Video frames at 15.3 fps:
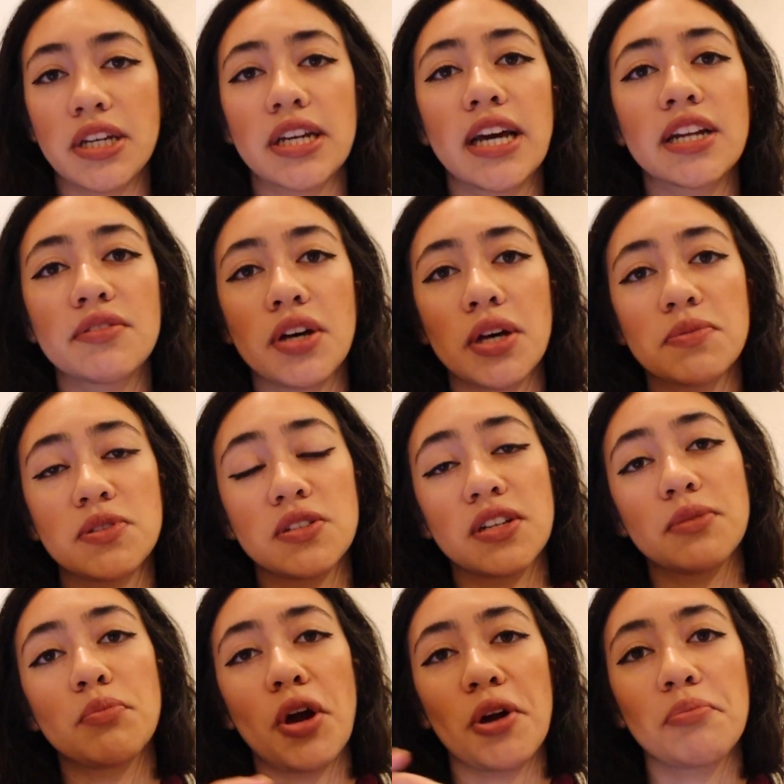It kind of helps you
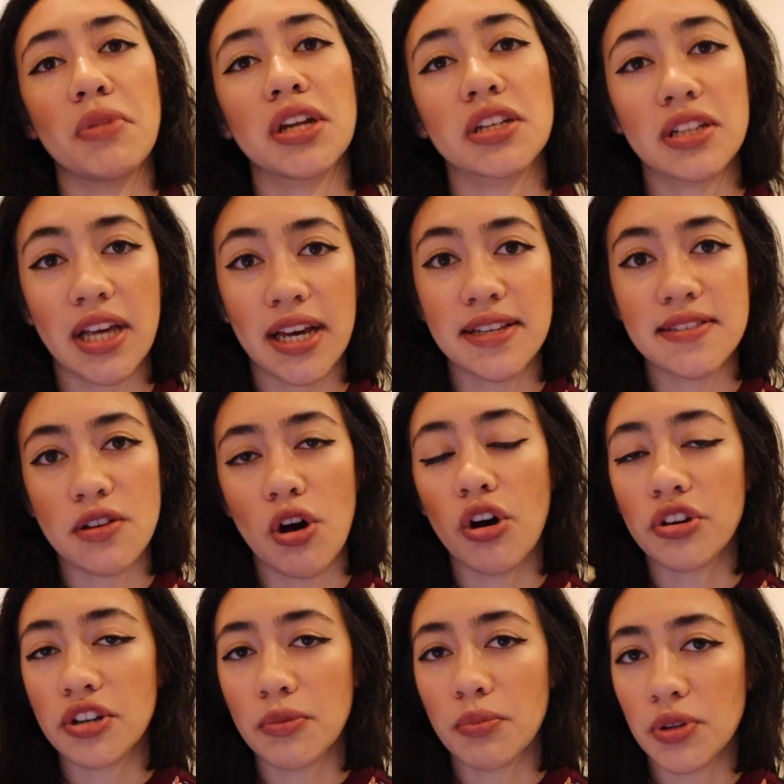compartmentalize
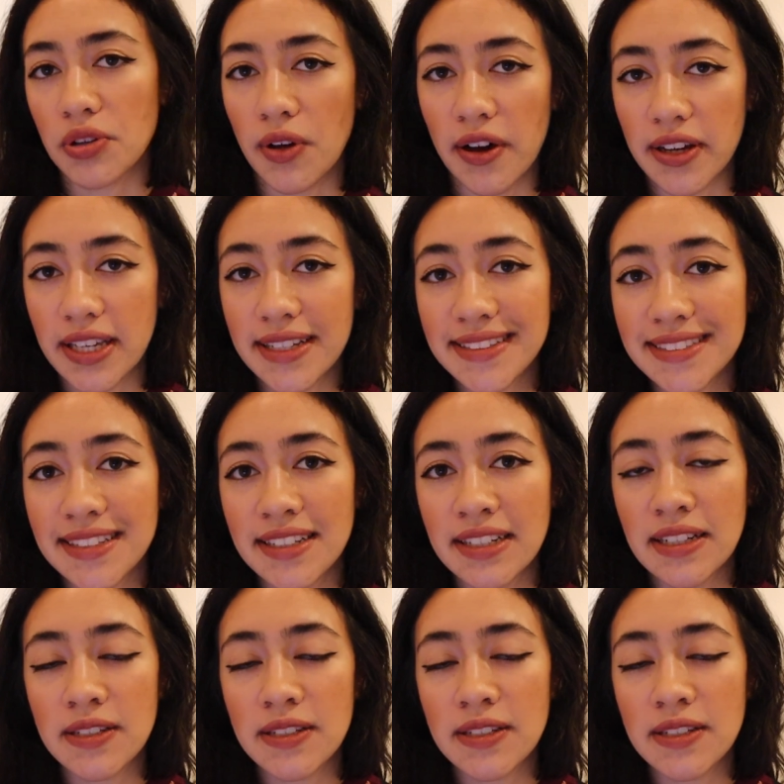all your belongings.